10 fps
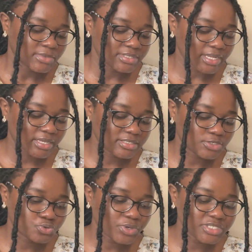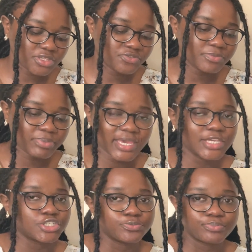it's a
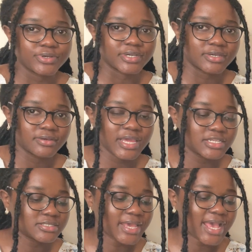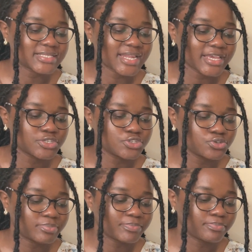23-page book, and it has like
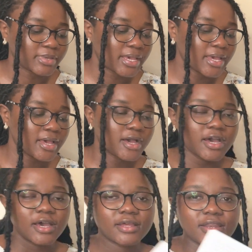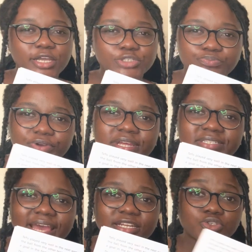super large
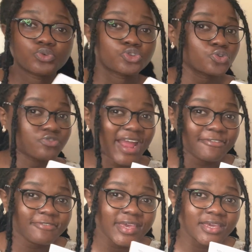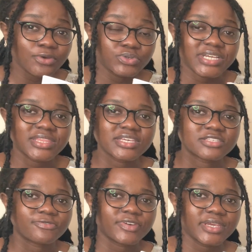print, and it's also graphic, which I think
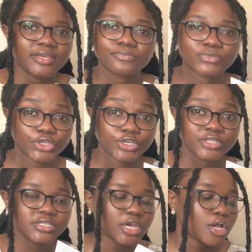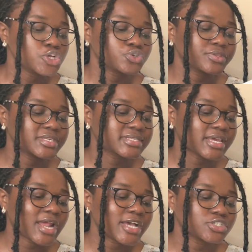is very good. So this
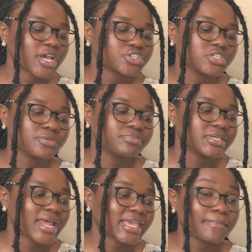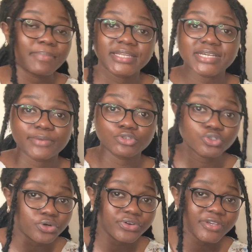can actually be like a bedtime
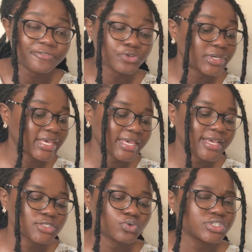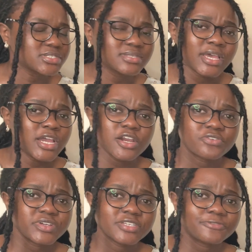story for your kids, or just
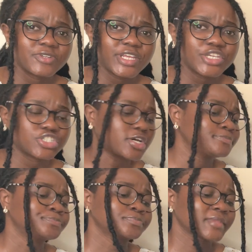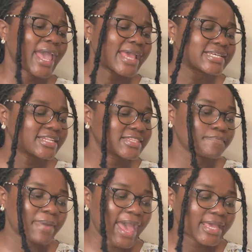reading for leisure. And at the
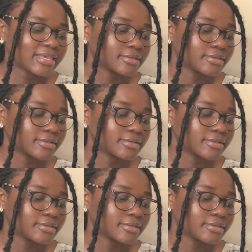back